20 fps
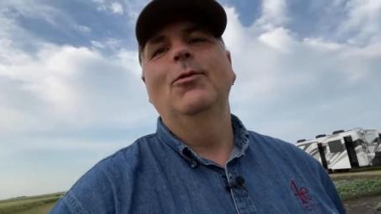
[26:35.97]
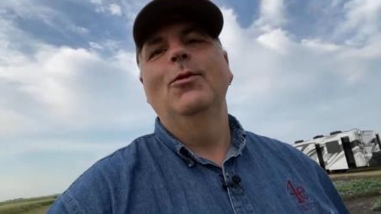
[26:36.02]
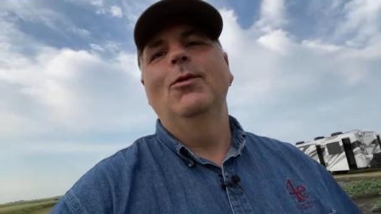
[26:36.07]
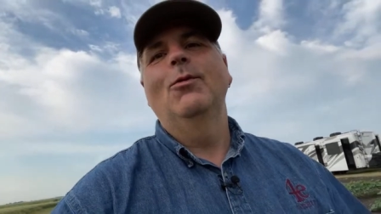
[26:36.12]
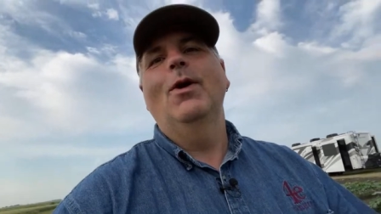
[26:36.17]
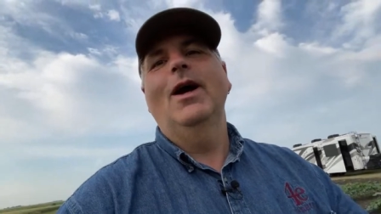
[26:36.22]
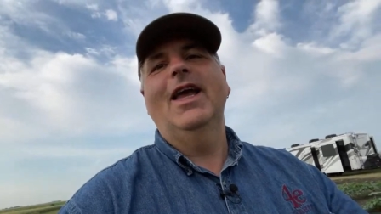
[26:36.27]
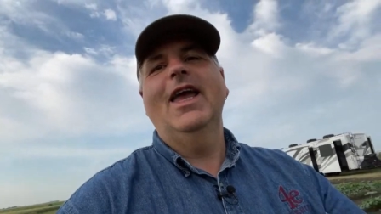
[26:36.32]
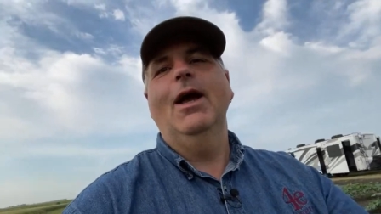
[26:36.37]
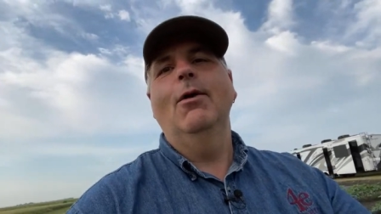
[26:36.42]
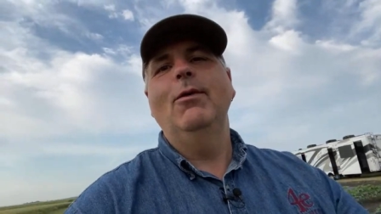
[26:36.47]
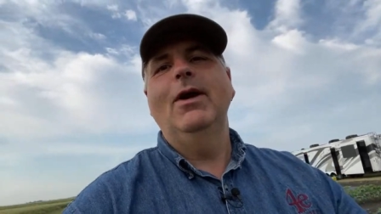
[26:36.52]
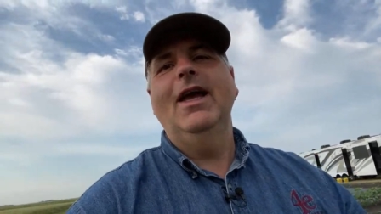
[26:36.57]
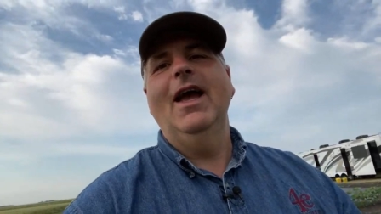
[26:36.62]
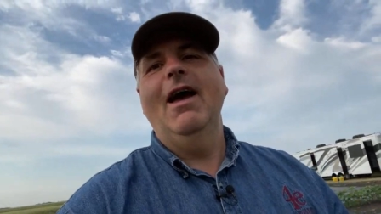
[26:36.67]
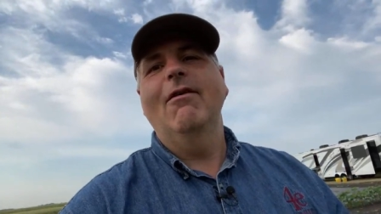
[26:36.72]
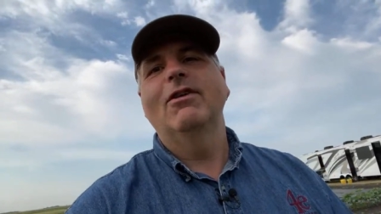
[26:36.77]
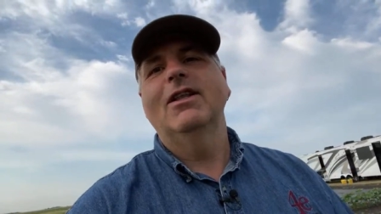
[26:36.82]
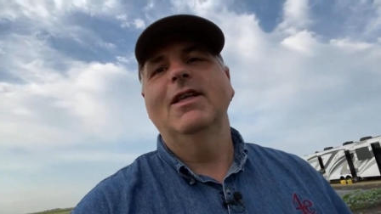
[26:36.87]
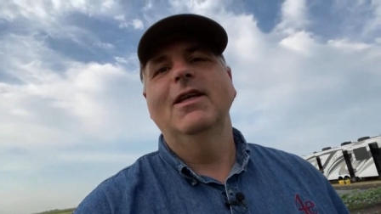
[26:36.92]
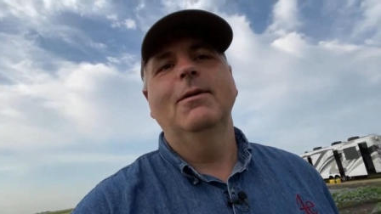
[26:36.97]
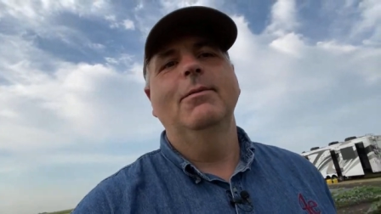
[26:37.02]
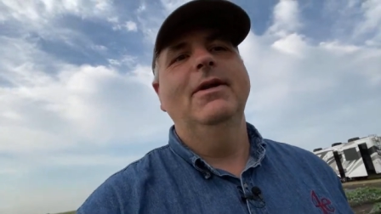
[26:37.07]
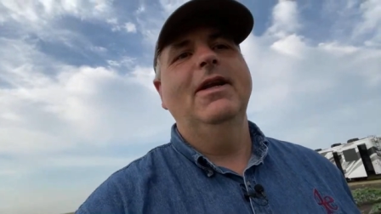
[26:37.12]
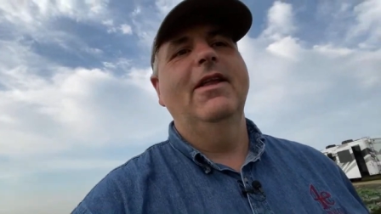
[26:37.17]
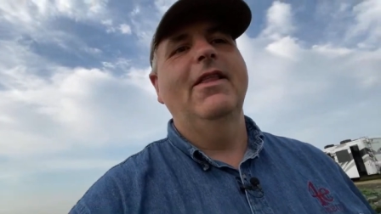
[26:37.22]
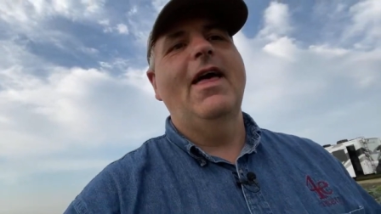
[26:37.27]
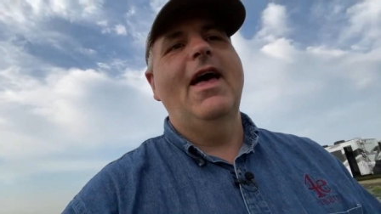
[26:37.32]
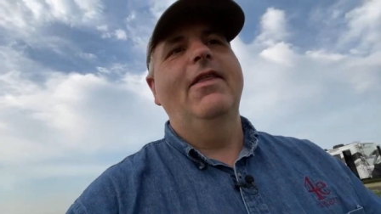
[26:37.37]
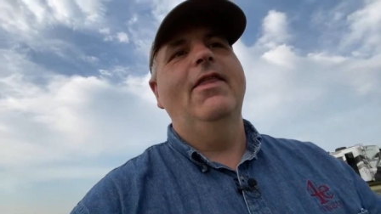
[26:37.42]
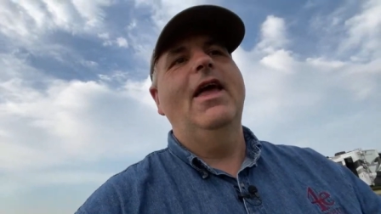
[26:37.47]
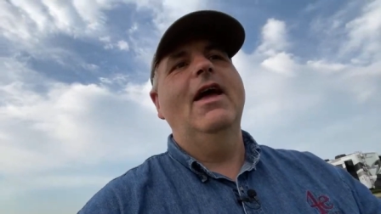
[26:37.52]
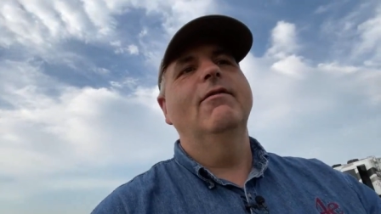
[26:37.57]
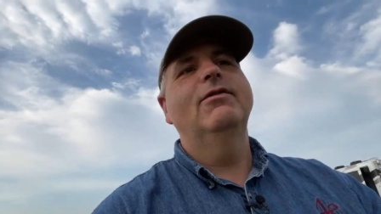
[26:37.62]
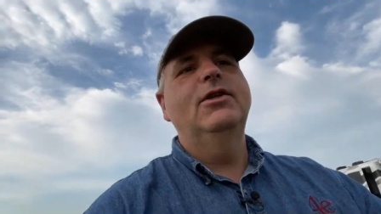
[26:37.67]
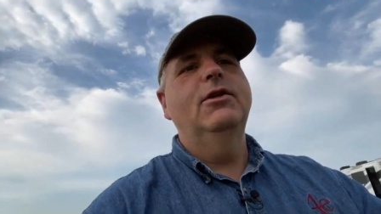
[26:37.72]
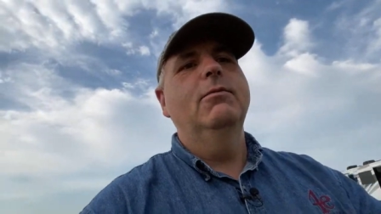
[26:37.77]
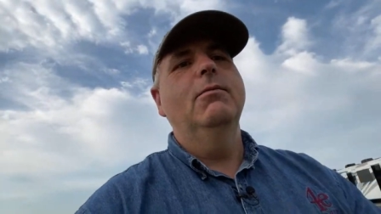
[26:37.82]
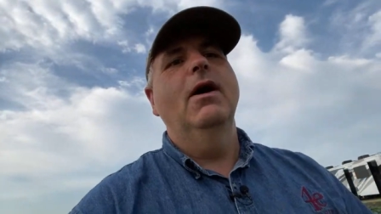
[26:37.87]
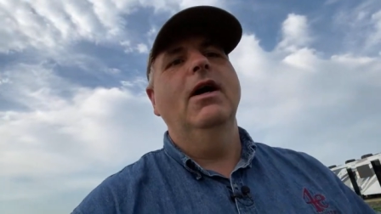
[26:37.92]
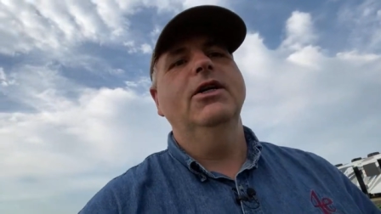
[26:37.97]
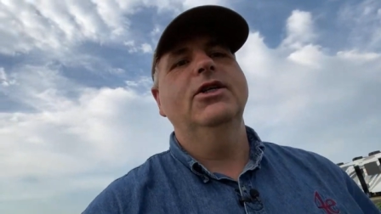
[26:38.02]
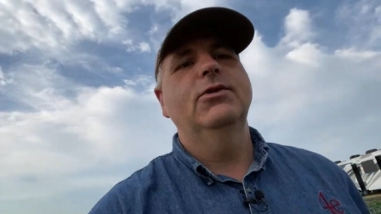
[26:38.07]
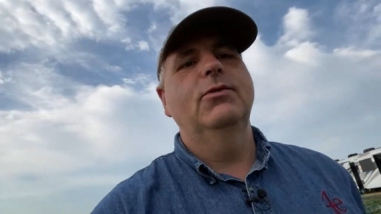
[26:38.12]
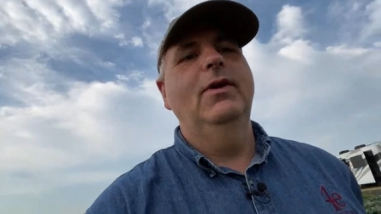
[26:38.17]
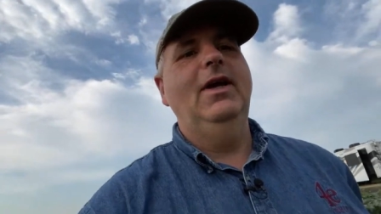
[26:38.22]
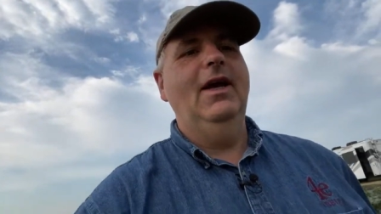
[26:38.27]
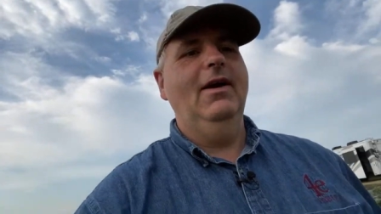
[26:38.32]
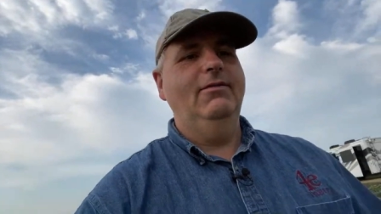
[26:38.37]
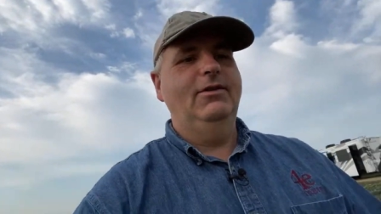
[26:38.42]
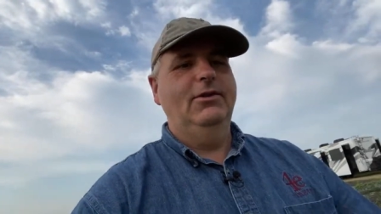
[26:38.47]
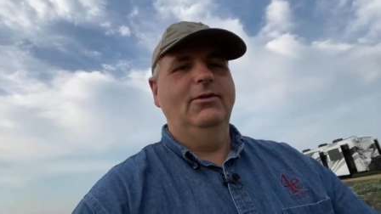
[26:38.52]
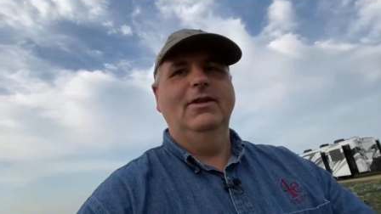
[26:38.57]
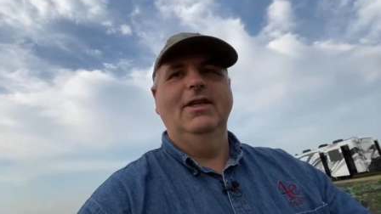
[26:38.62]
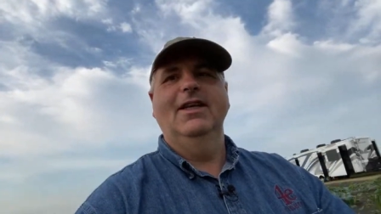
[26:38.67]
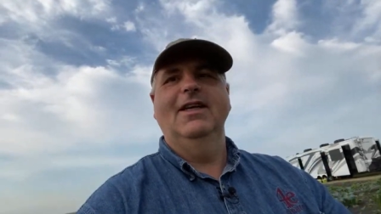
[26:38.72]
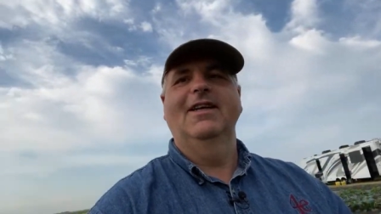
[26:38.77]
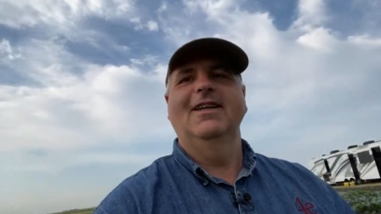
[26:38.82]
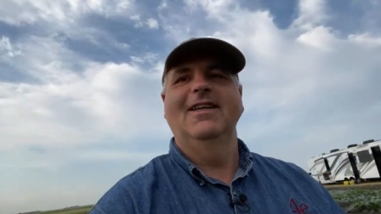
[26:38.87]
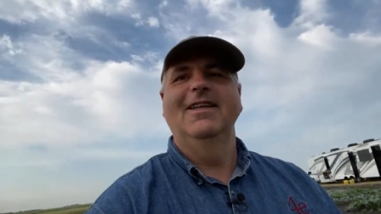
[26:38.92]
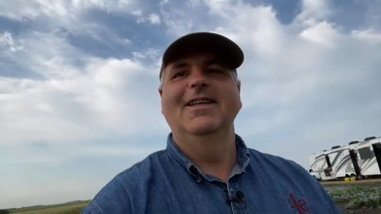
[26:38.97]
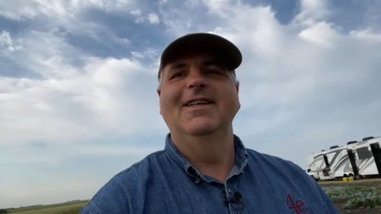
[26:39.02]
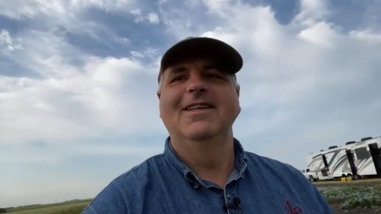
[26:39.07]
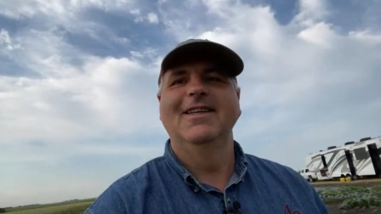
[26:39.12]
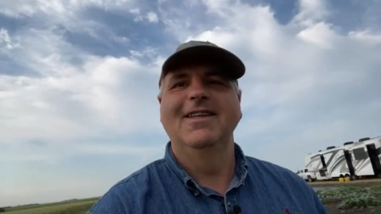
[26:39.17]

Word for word: Why can't we have a little bit of that? They have too much, we have too little.